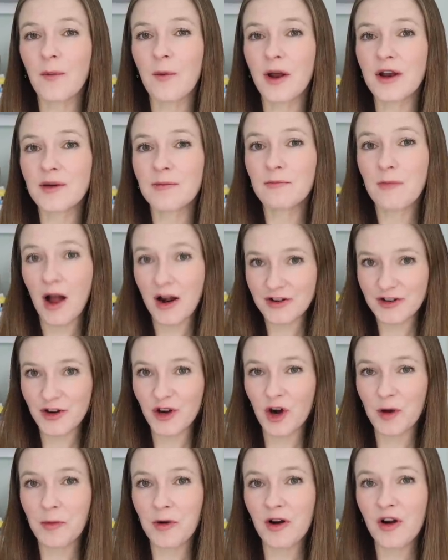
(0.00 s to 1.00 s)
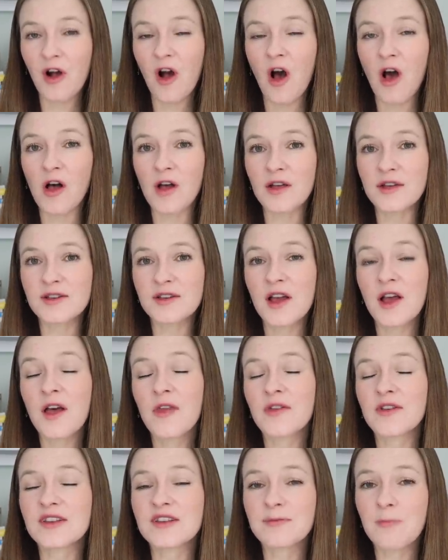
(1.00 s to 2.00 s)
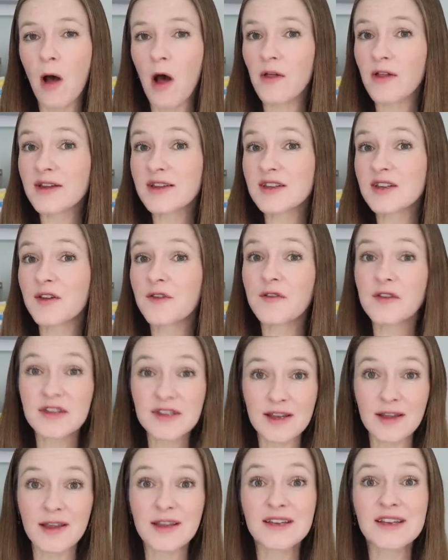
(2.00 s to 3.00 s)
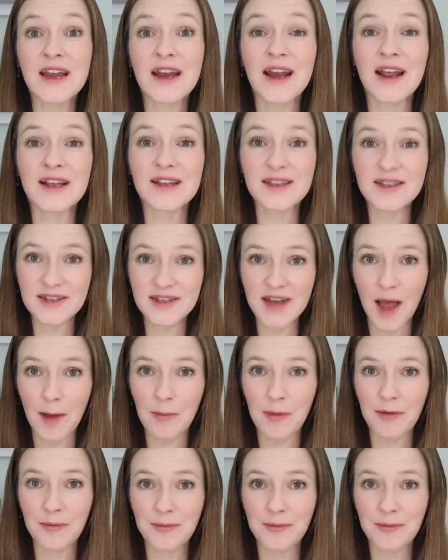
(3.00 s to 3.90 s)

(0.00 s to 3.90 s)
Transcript: what Magda Gerber calls the smallest facilitating step.